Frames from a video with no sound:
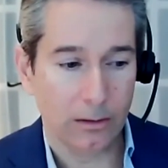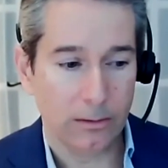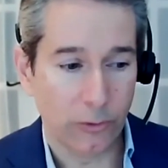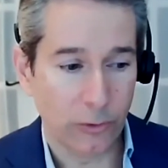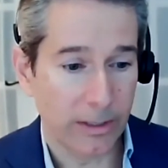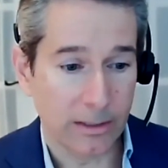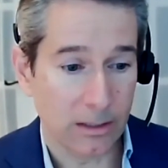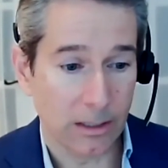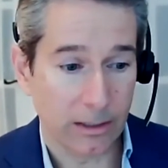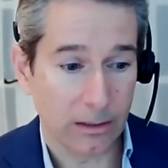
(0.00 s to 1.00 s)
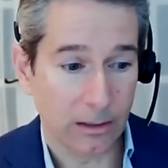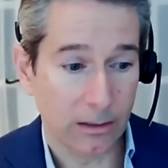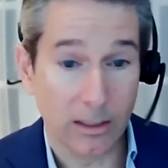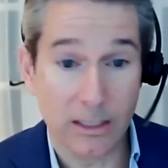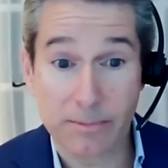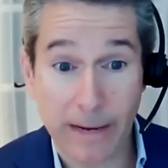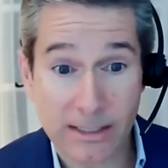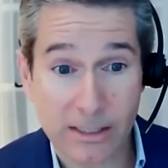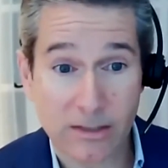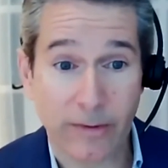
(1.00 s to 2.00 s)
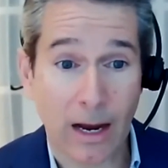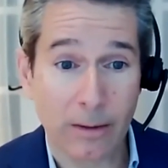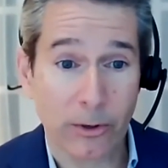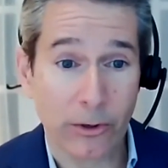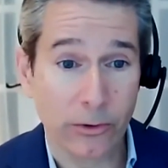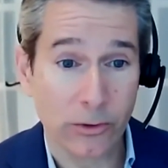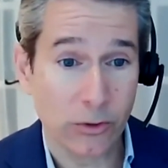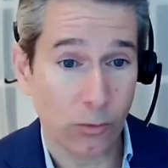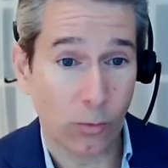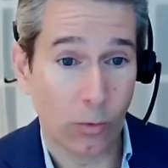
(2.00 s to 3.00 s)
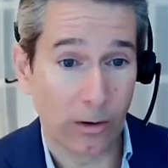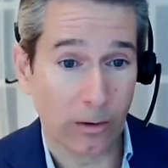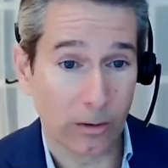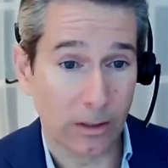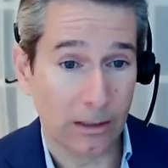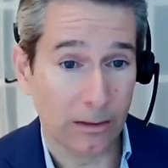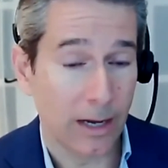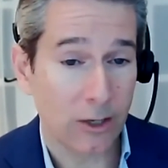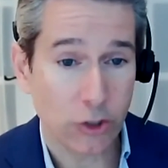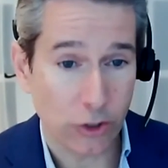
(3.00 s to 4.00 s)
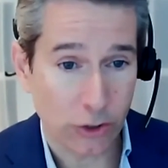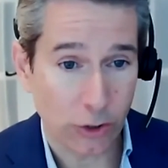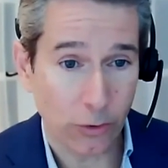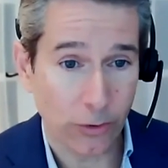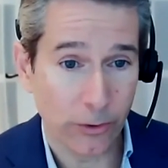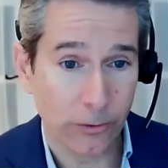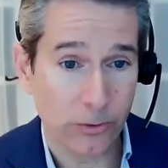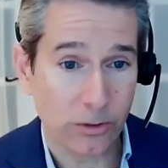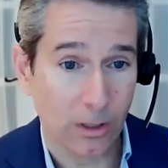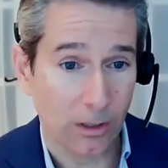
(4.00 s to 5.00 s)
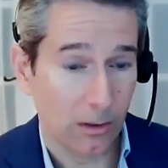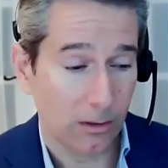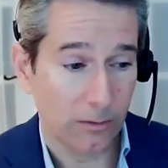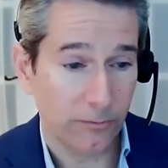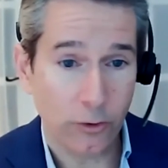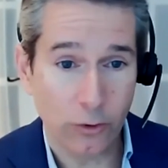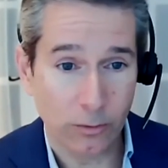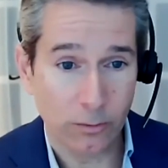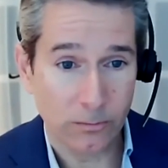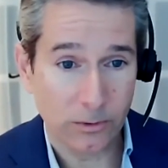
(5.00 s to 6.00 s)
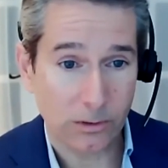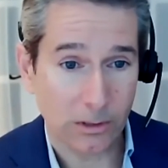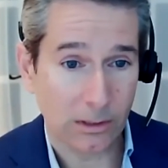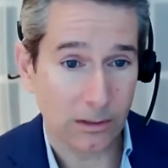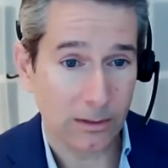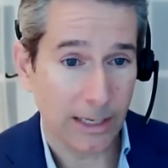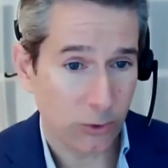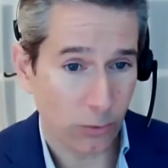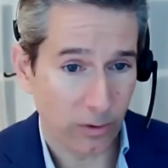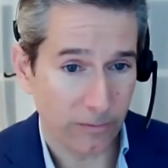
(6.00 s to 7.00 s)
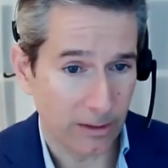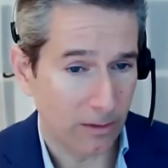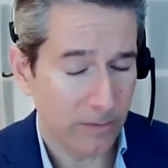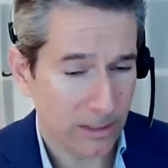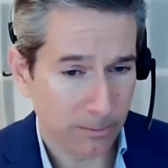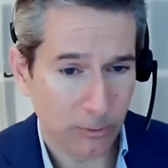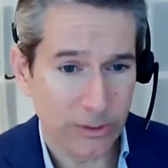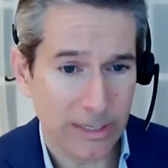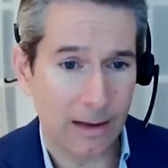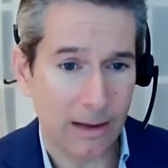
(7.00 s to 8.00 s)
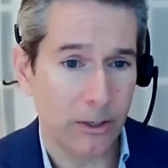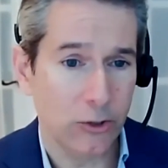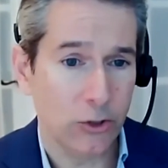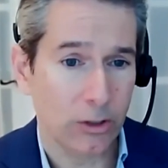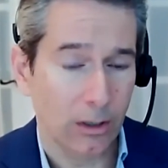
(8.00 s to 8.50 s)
There are things like asbestos fibers or noxious odors, fumes, that sort of thing, invisible damage.